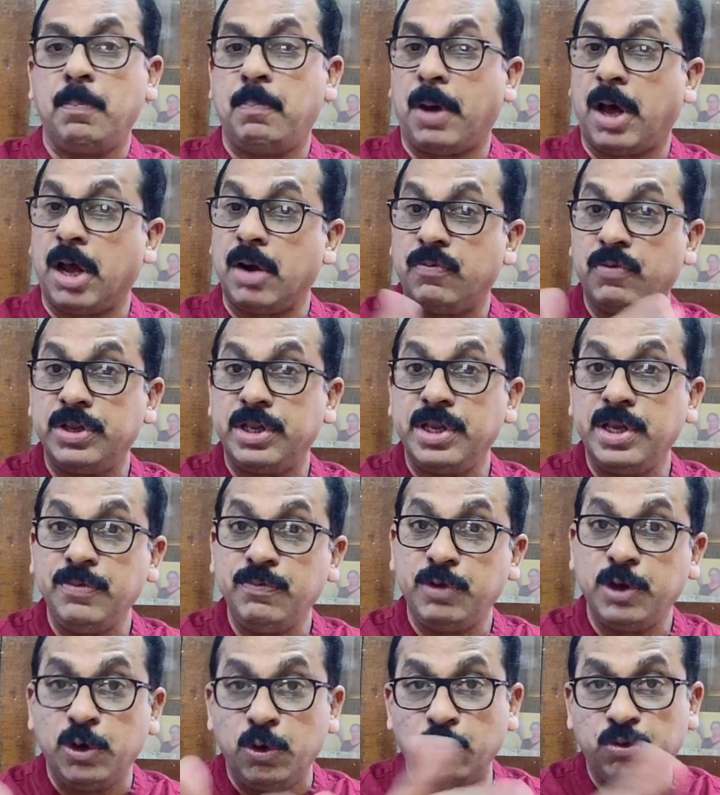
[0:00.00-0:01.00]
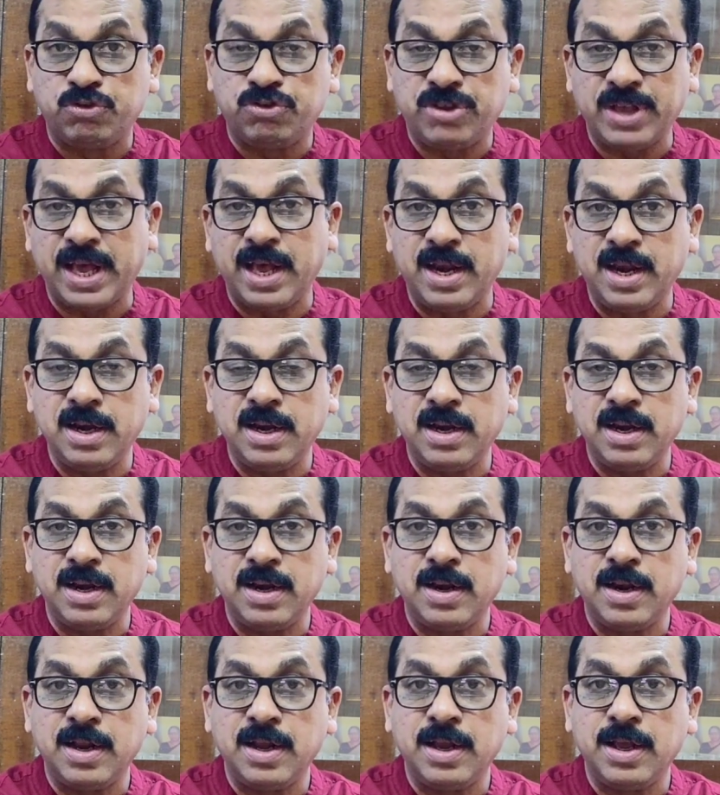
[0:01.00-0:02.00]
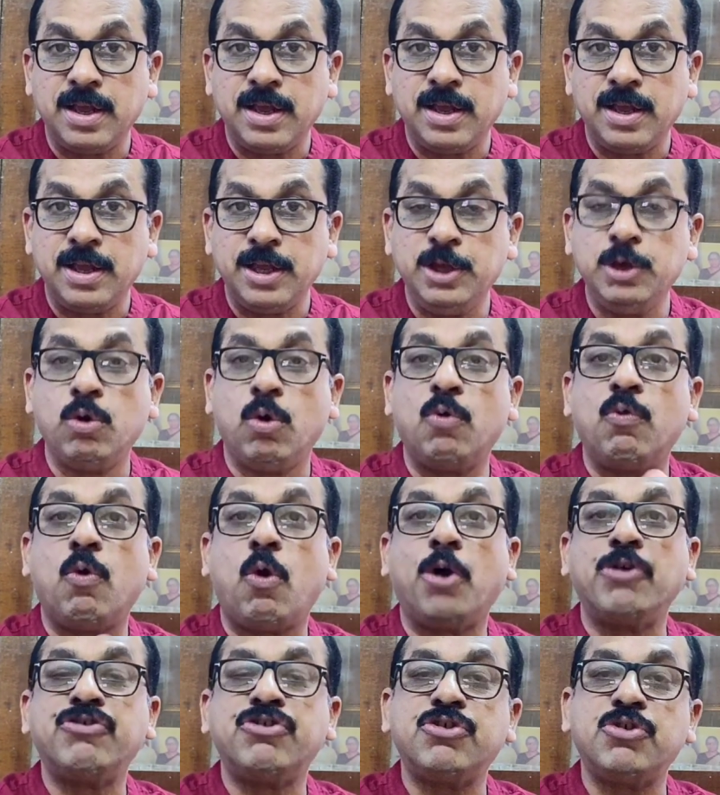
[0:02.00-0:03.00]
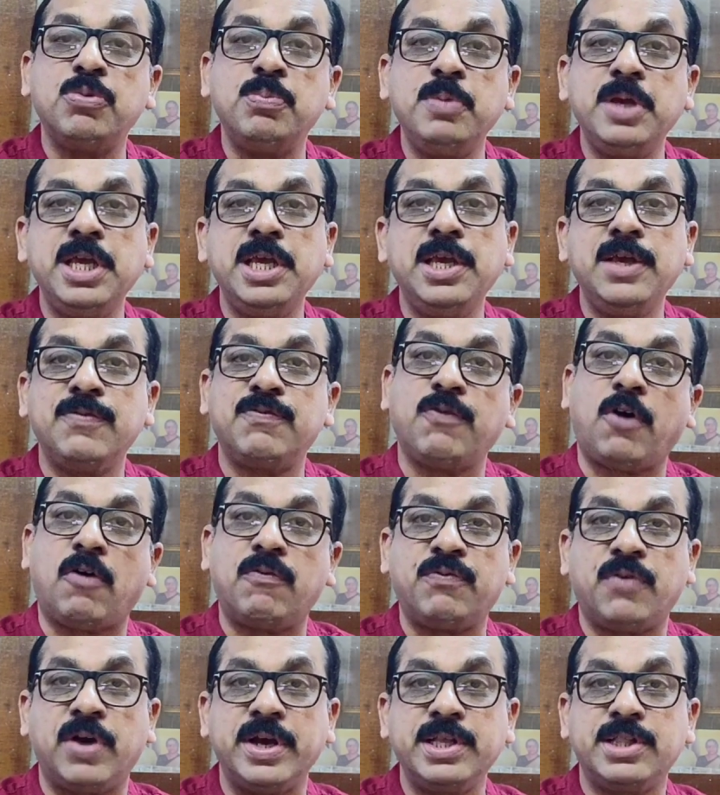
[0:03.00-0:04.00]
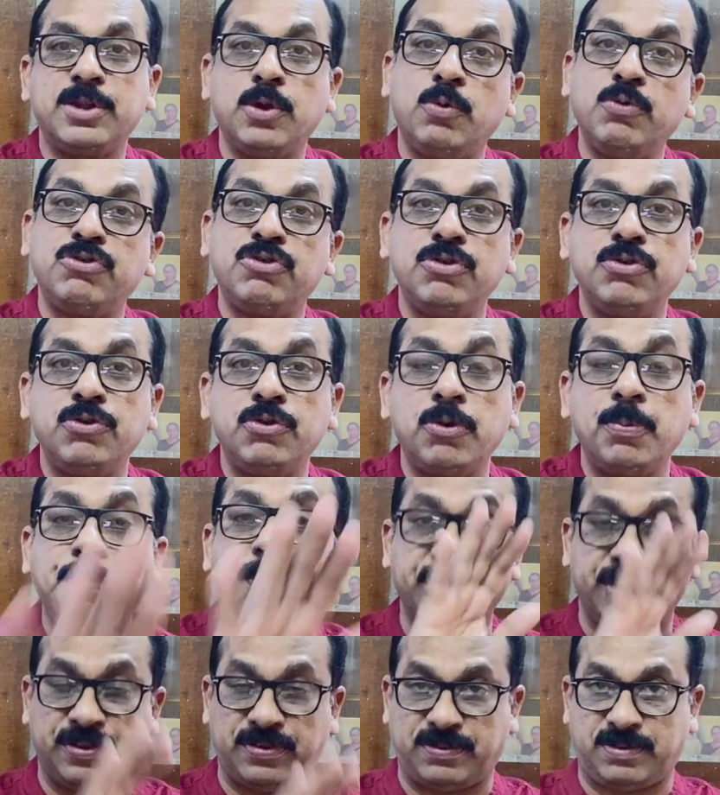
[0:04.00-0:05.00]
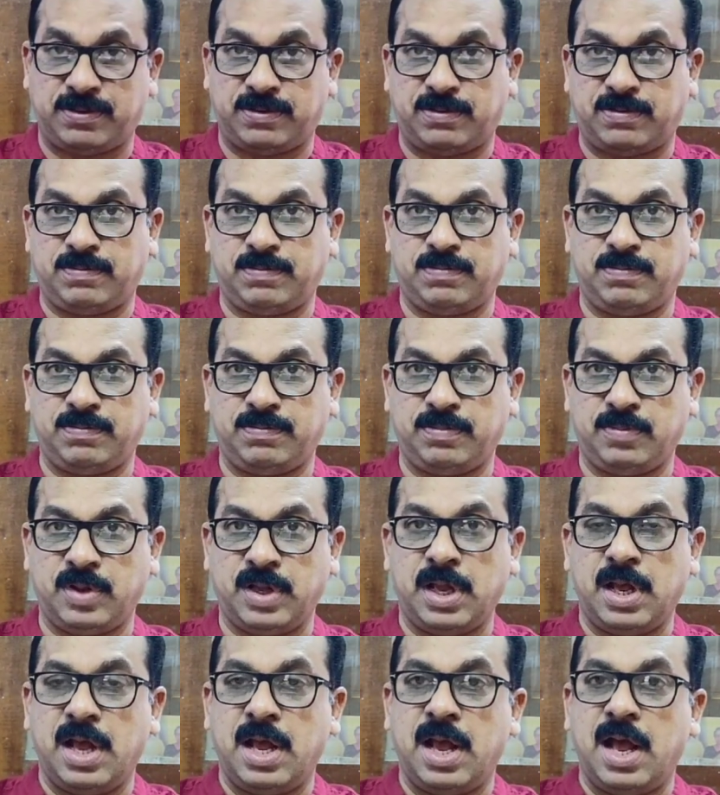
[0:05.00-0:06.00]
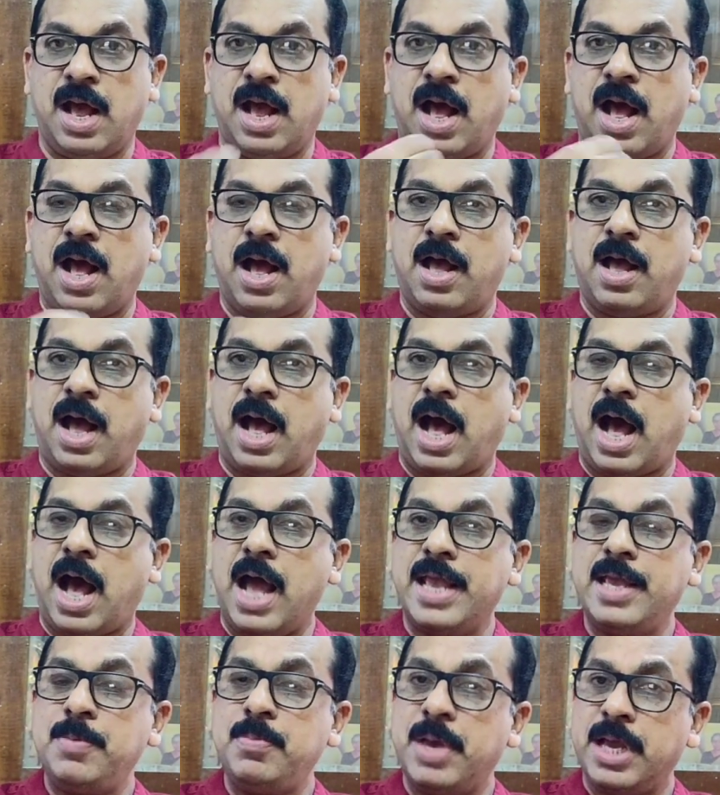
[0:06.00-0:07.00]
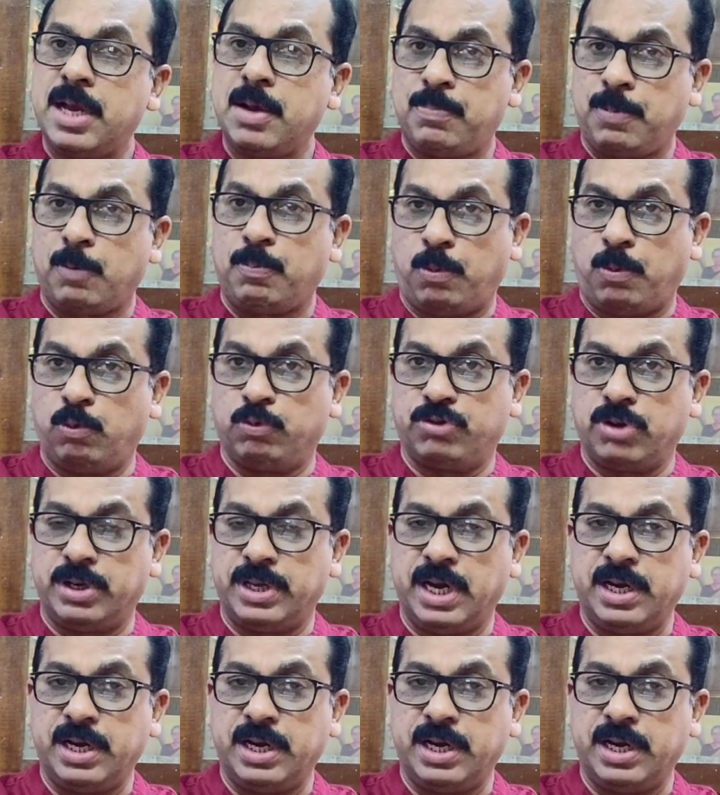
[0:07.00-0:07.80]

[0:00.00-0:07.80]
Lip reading: Parvati, will you sell your watch to me for 5,000 rupees? I make a proposal.